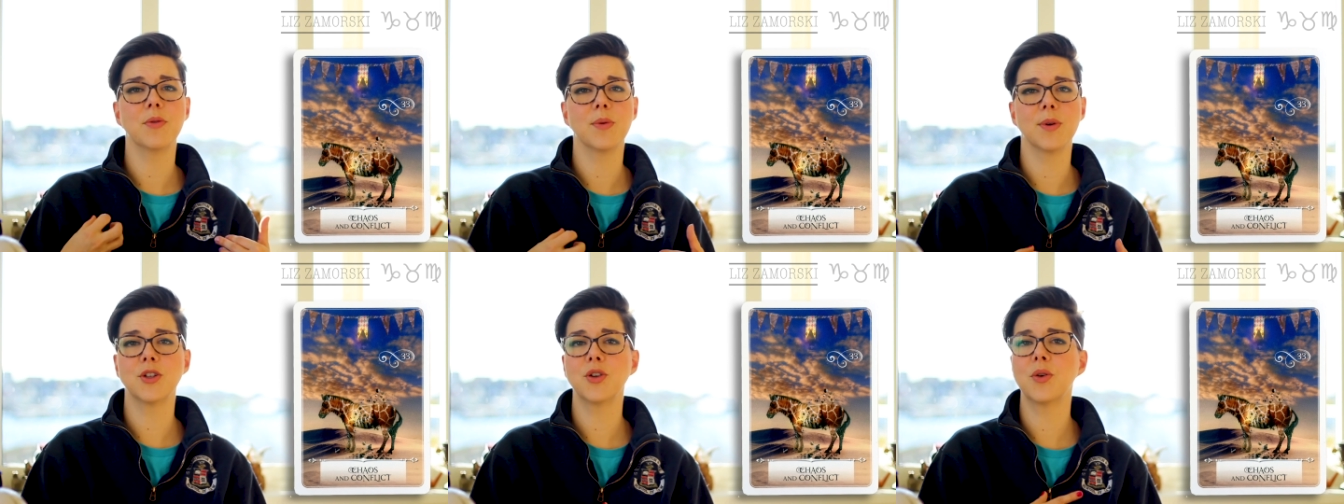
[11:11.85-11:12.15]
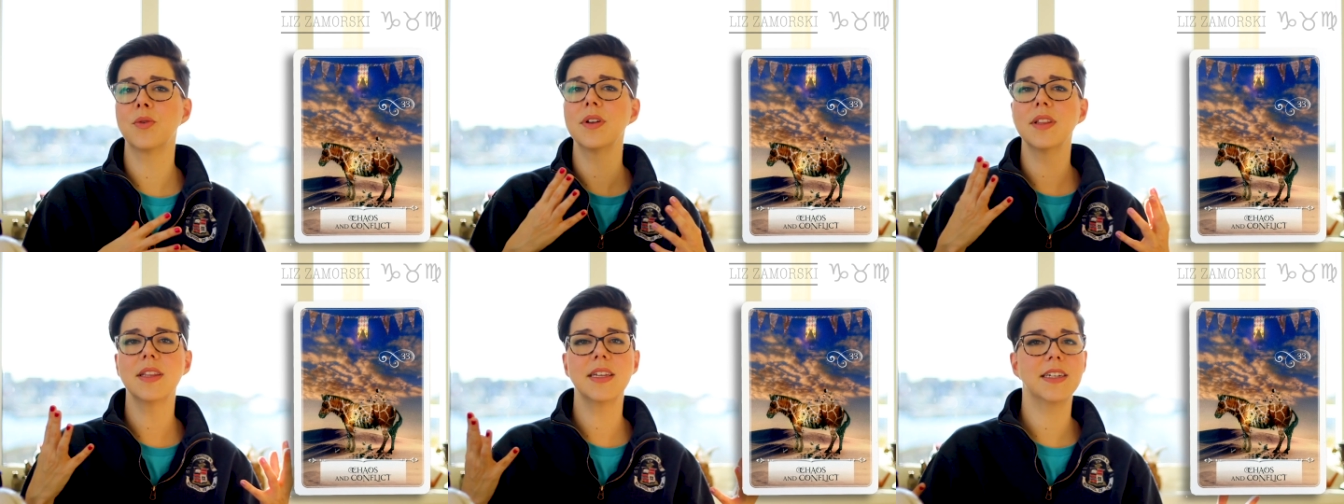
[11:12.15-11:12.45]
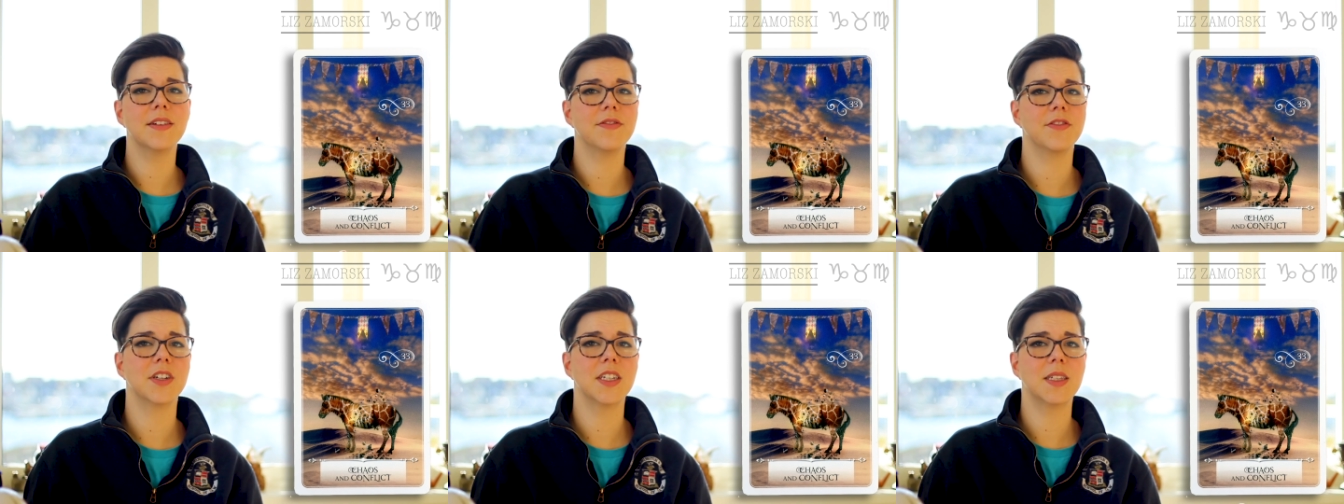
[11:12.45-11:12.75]
You were a totally
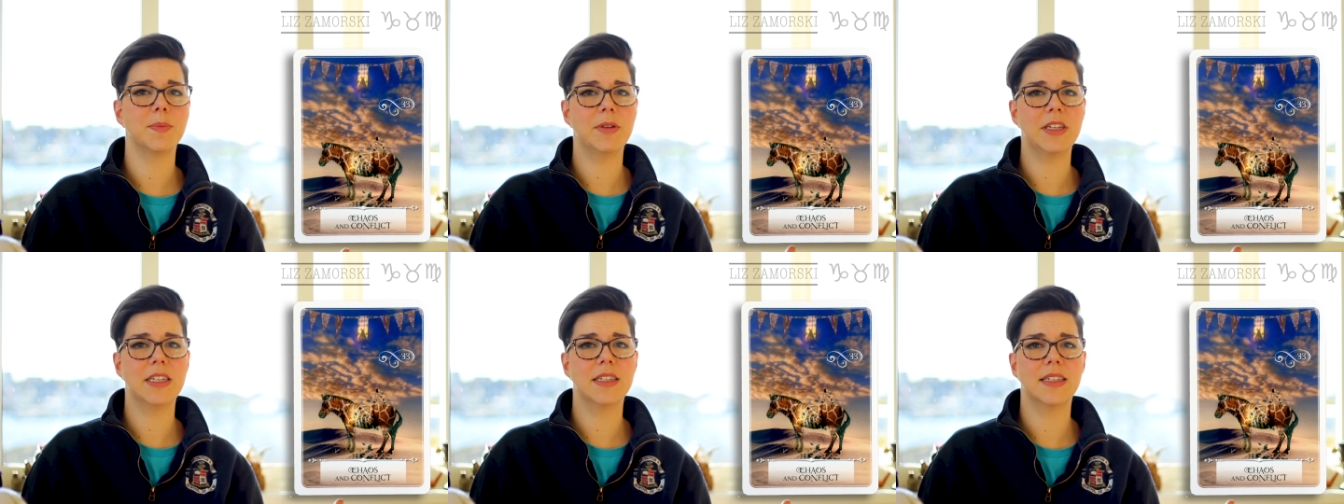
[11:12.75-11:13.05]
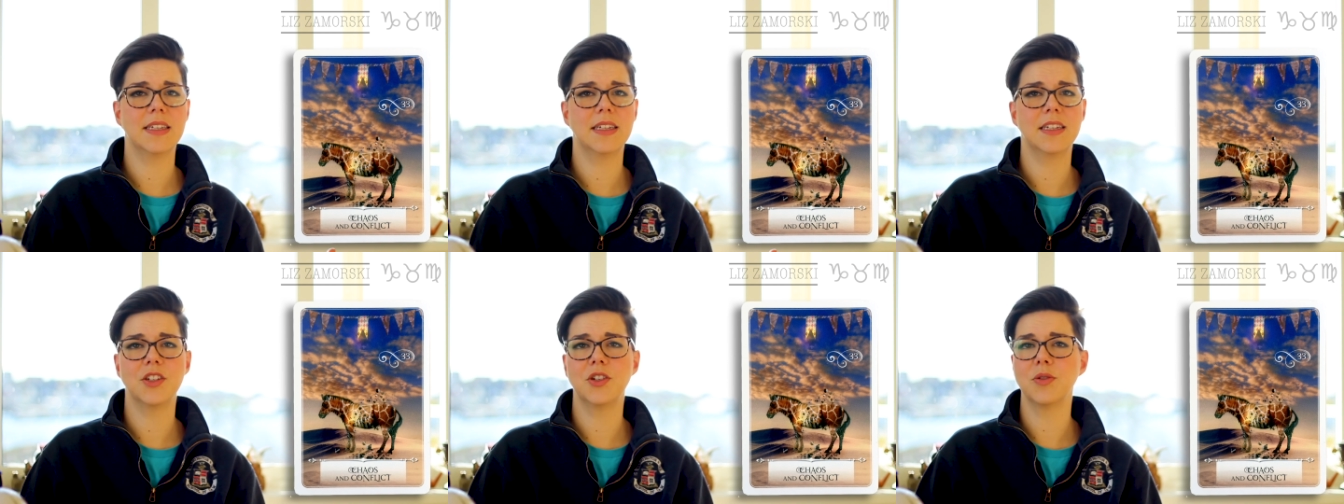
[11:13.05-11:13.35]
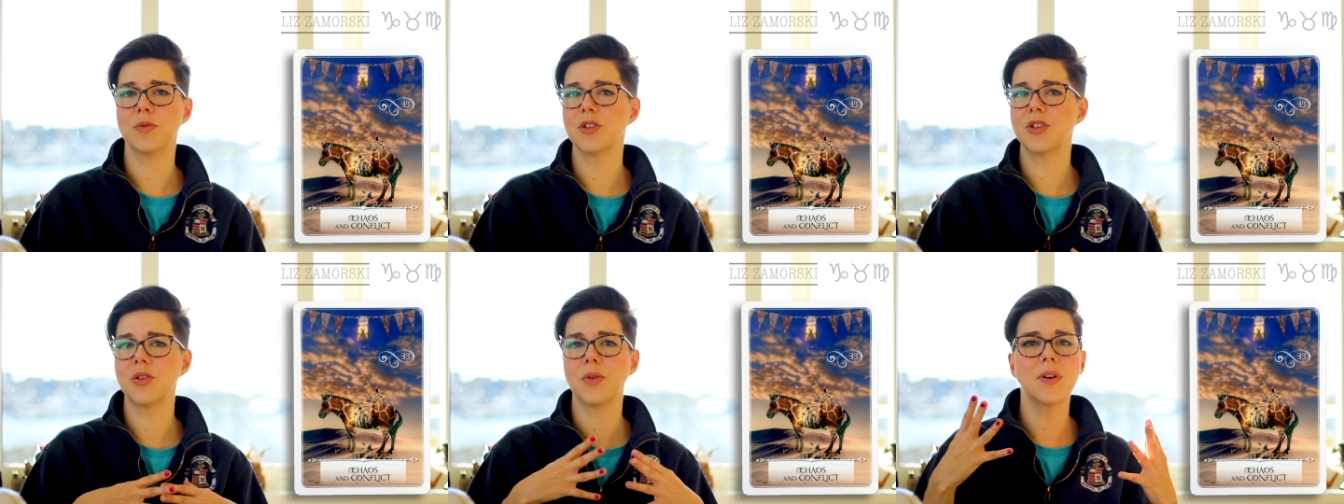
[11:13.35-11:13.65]
different species.
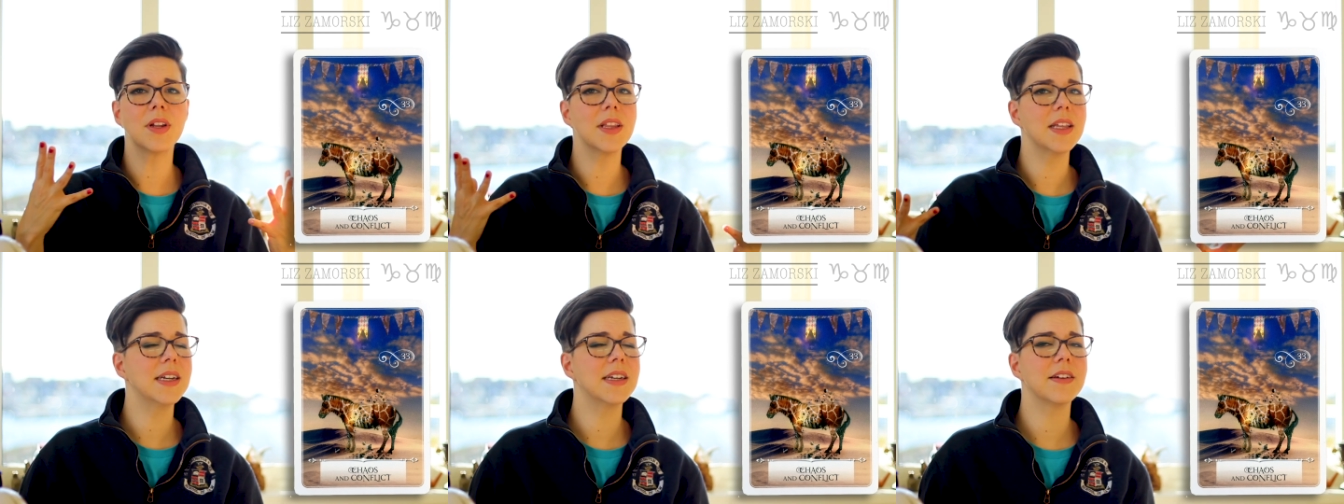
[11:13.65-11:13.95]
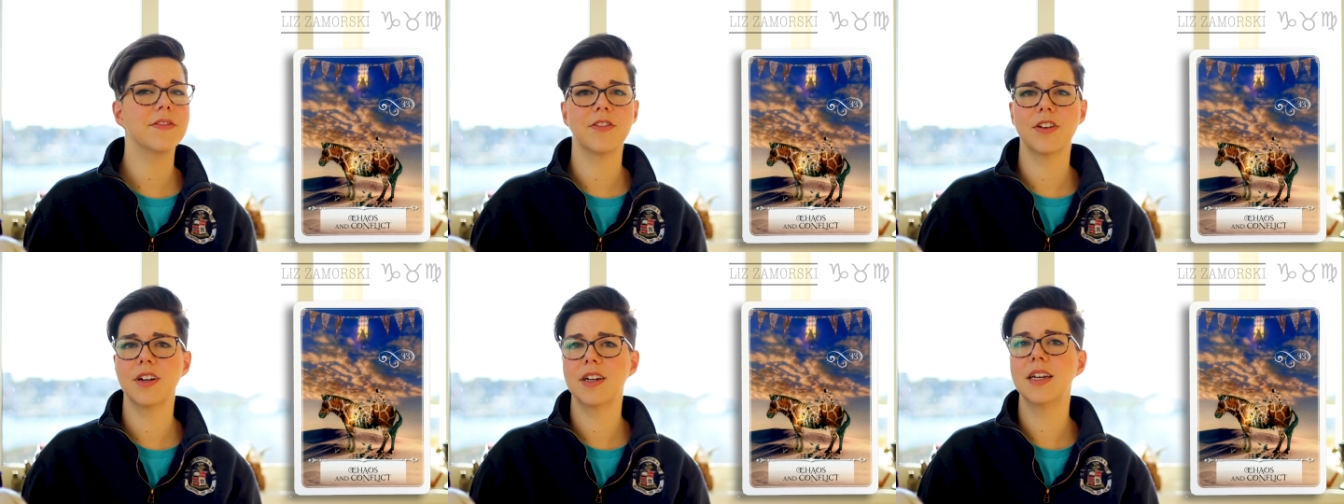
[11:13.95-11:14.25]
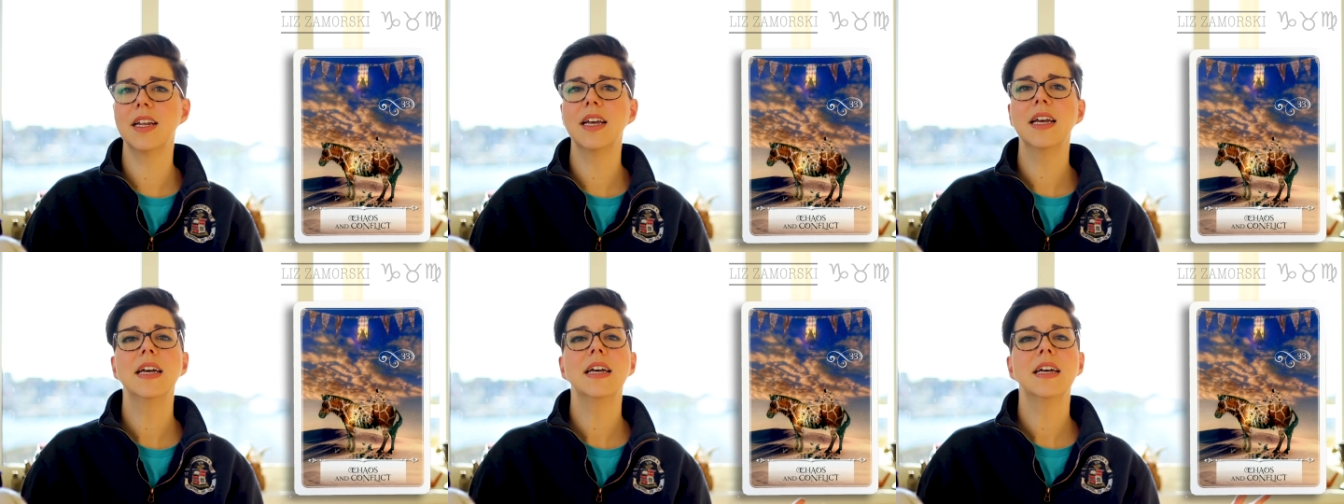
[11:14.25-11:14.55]
You were a totally
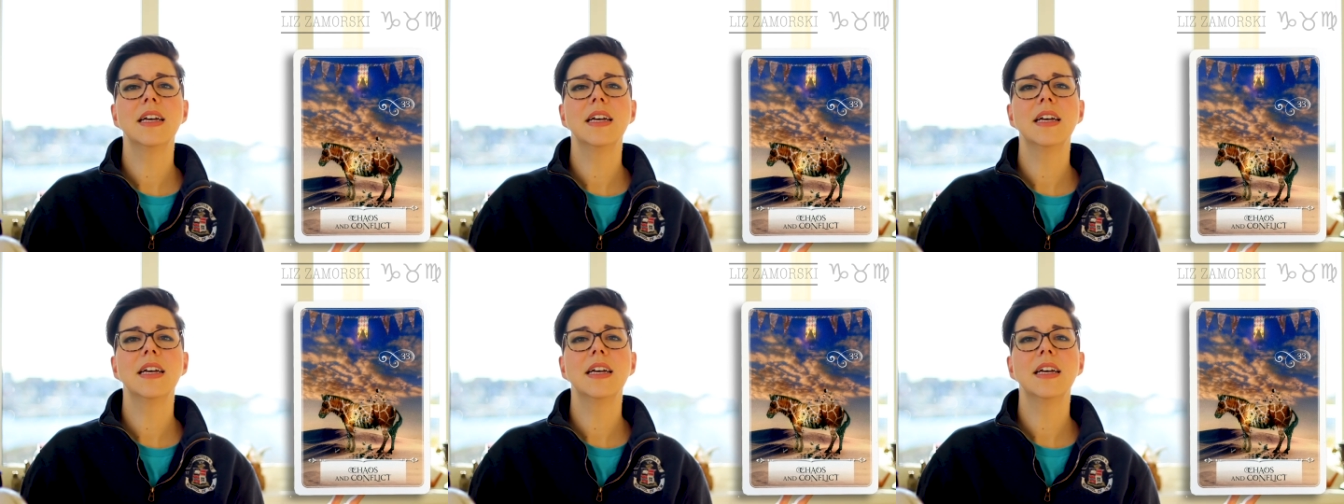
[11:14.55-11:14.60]
different